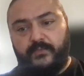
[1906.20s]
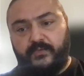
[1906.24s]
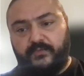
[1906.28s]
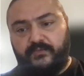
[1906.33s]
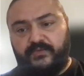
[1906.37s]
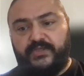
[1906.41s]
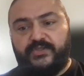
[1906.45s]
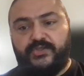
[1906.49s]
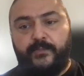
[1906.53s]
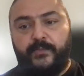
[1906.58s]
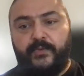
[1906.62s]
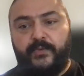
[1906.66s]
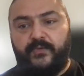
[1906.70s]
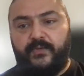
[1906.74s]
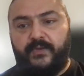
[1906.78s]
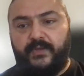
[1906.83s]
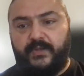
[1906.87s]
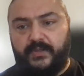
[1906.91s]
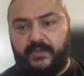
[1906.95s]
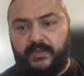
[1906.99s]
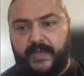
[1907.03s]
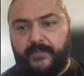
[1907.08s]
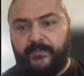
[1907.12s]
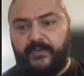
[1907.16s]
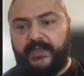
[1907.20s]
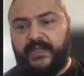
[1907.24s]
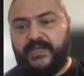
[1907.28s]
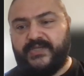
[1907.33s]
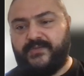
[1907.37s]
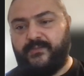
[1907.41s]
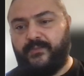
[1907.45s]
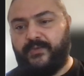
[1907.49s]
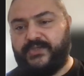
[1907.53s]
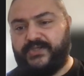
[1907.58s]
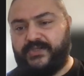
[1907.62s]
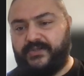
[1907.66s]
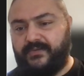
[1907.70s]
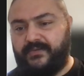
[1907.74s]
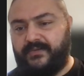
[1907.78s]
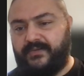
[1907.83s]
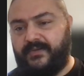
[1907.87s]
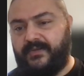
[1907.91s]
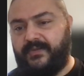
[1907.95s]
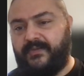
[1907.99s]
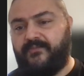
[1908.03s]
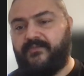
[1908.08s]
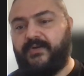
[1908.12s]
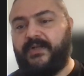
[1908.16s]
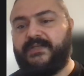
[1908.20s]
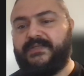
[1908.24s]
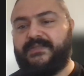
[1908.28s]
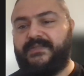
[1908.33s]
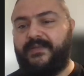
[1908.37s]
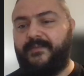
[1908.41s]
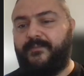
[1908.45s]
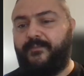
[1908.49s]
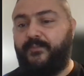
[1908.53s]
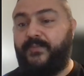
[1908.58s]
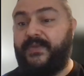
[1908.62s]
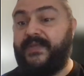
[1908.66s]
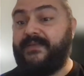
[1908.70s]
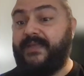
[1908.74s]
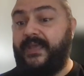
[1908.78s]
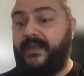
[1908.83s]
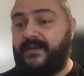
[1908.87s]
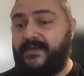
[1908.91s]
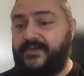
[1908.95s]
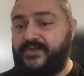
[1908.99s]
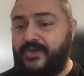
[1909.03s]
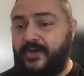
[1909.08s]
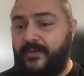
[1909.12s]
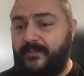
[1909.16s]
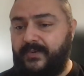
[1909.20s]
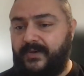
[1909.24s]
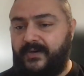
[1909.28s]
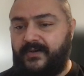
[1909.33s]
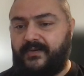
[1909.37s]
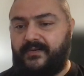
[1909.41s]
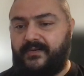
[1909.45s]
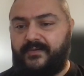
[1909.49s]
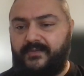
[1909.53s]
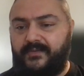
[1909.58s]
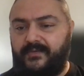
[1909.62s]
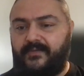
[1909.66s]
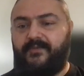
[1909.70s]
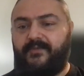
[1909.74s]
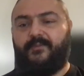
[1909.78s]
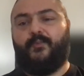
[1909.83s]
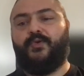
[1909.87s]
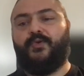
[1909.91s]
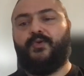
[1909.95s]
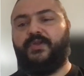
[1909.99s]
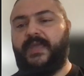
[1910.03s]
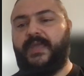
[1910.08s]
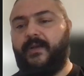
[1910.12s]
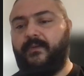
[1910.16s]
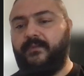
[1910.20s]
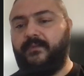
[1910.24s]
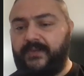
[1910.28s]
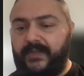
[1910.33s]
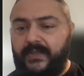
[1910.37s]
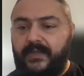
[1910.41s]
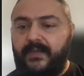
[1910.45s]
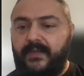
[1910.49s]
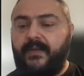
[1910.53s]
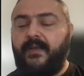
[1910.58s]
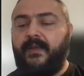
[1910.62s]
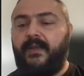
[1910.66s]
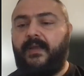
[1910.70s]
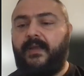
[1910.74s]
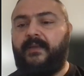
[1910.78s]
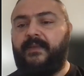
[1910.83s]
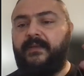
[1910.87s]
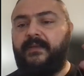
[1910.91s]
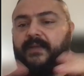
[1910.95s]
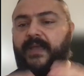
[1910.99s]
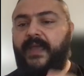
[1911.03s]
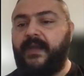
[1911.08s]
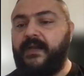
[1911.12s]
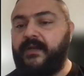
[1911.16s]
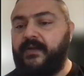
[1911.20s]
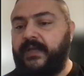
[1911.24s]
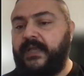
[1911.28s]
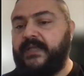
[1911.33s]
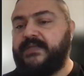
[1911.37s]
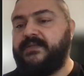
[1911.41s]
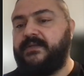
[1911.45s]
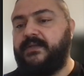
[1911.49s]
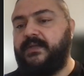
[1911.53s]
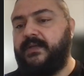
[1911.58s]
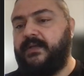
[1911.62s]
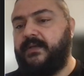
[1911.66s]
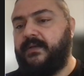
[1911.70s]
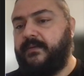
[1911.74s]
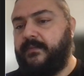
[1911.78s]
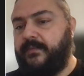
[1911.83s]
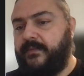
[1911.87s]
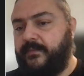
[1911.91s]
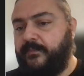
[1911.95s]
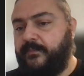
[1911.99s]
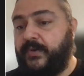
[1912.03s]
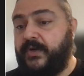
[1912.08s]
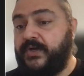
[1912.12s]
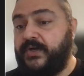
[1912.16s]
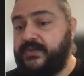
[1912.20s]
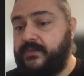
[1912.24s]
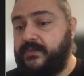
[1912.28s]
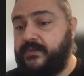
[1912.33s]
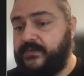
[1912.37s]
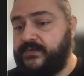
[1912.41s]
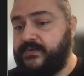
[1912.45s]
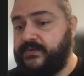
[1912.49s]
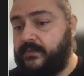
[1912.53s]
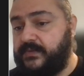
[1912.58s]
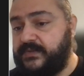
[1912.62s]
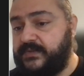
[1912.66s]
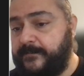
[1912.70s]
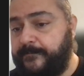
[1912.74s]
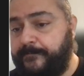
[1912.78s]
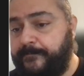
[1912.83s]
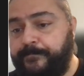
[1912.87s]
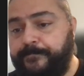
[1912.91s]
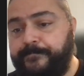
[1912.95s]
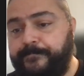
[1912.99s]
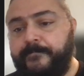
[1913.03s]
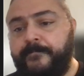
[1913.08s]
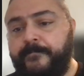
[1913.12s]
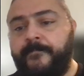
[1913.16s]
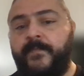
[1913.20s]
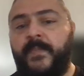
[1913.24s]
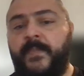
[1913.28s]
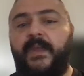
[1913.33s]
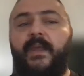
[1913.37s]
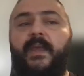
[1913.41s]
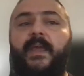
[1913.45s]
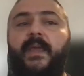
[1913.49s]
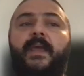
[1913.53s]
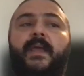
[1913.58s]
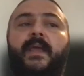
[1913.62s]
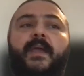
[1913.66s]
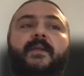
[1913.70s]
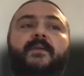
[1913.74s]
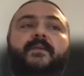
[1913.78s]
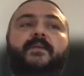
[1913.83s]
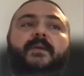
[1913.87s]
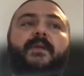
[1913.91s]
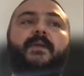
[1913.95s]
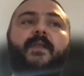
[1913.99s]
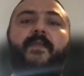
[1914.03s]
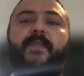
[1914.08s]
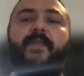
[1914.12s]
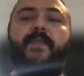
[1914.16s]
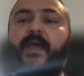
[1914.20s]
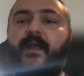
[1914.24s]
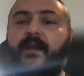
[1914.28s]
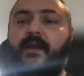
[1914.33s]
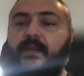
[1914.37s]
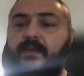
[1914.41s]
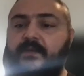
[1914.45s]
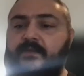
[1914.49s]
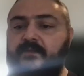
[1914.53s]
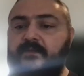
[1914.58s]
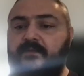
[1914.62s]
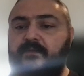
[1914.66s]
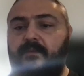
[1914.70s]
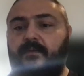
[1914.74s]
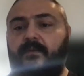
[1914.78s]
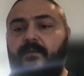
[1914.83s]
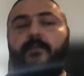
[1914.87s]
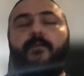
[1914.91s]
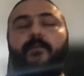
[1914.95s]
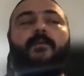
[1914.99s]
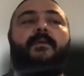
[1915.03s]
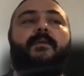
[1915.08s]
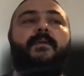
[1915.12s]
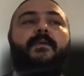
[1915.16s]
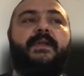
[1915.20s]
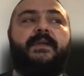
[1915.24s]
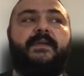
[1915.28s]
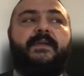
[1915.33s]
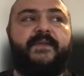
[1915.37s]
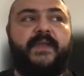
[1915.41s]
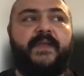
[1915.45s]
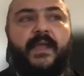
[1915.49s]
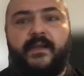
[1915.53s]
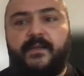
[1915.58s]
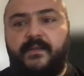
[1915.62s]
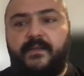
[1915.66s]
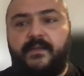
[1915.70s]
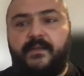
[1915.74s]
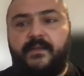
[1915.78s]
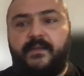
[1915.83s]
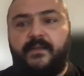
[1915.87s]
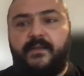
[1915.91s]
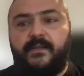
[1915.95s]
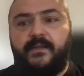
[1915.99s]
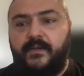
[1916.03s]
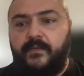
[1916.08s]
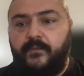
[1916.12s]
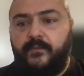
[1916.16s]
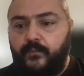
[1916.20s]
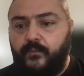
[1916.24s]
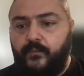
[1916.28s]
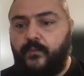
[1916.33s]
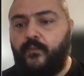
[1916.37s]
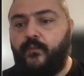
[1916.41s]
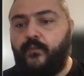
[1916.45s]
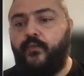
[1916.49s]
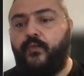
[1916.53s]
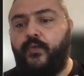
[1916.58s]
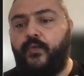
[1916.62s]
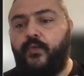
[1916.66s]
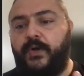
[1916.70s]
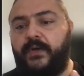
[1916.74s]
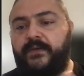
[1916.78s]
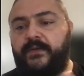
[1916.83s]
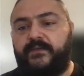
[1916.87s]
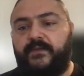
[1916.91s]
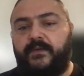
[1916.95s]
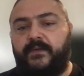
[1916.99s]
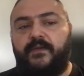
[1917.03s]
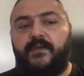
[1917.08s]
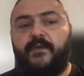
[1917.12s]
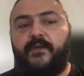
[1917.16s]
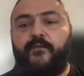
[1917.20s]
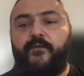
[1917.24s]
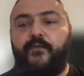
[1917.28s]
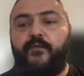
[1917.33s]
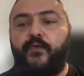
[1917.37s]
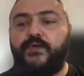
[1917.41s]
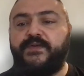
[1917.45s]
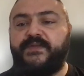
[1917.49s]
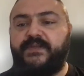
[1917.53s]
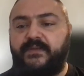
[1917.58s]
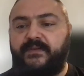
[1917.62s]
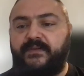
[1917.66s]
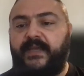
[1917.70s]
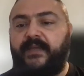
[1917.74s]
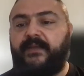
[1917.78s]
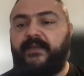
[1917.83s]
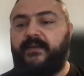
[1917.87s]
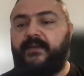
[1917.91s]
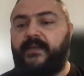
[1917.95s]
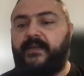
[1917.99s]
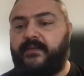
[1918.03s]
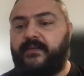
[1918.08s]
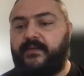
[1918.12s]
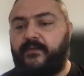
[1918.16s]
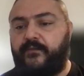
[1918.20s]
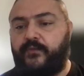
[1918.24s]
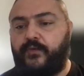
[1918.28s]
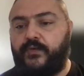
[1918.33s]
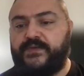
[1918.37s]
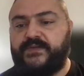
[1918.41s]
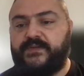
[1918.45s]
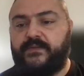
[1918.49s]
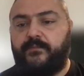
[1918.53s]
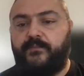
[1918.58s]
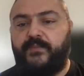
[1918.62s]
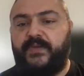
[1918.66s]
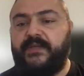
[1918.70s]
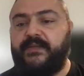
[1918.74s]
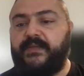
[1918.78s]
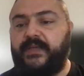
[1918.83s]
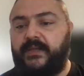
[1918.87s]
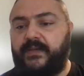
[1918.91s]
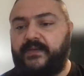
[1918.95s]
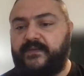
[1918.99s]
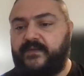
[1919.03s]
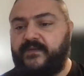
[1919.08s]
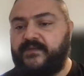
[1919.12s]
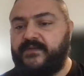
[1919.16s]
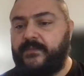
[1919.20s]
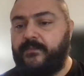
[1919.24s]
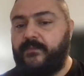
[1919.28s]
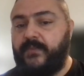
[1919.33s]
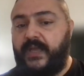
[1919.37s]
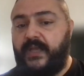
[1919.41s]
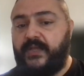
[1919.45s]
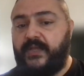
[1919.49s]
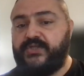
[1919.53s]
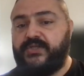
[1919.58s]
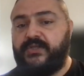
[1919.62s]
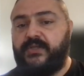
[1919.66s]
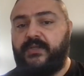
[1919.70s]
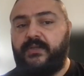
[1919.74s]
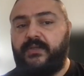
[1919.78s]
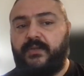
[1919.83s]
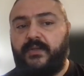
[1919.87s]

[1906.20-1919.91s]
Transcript: distribute the application which runs the big data job, our word count, and then aggregates the partial results. And that is exactly what the first data lake, the first big data system actually